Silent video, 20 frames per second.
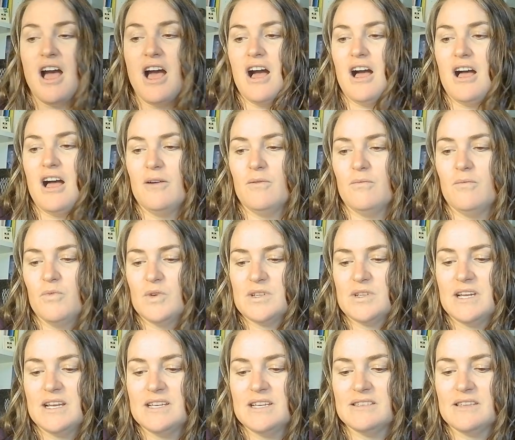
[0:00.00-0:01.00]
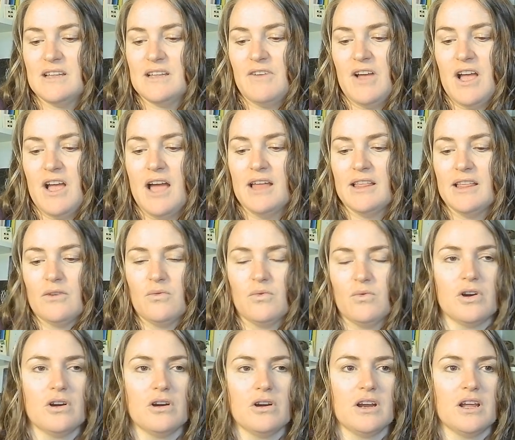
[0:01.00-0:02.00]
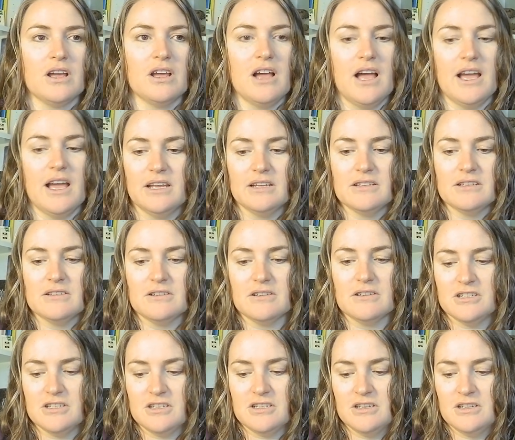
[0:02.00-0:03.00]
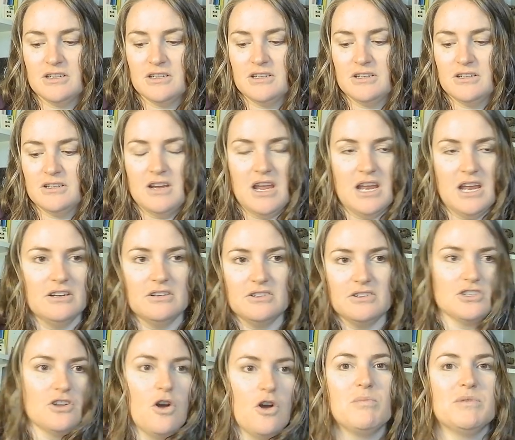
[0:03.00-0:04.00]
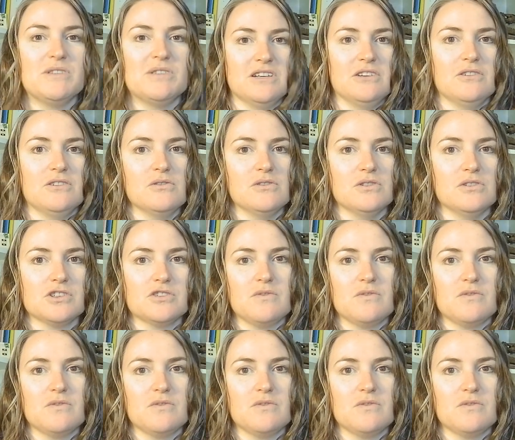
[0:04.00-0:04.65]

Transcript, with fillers: Uh, what's nice is that if I highlight a word, I can search, and it just opens in Google.